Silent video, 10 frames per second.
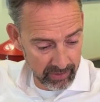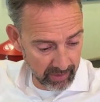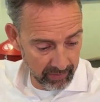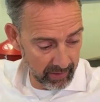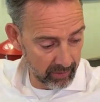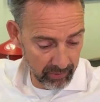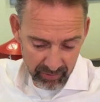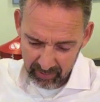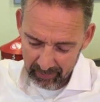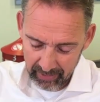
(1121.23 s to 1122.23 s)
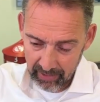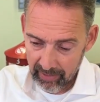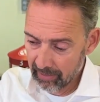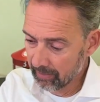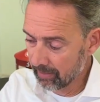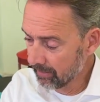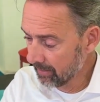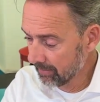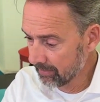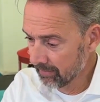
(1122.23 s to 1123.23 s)
area also, but I think there
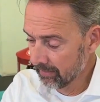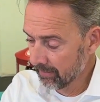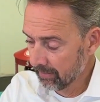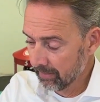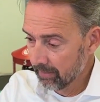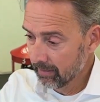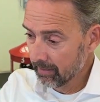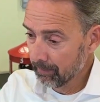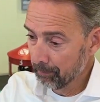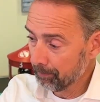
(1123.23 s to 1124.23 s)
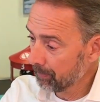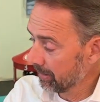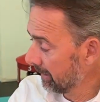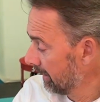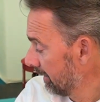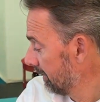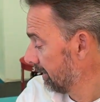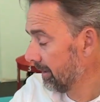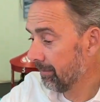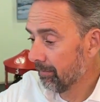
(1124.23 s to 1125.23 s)
is. But again,
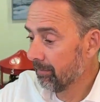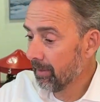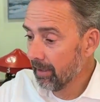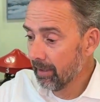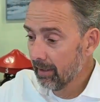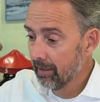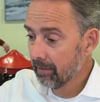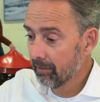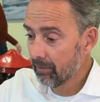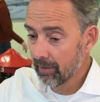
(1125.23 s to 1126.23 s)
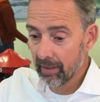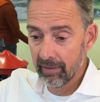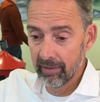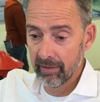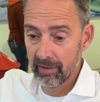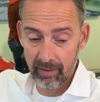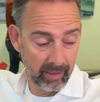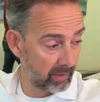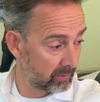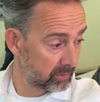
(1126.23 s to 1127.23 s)
a really great
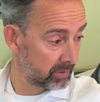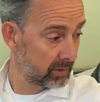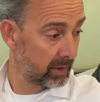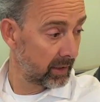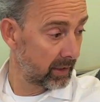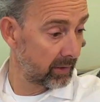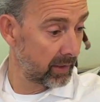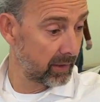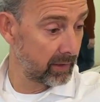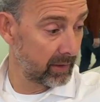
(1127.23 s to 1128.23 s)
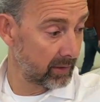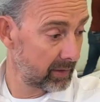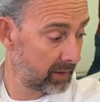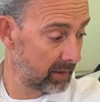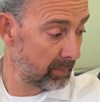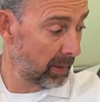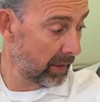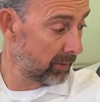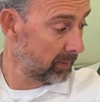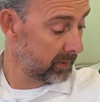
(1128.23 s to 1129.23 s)
lounge area here in the bow.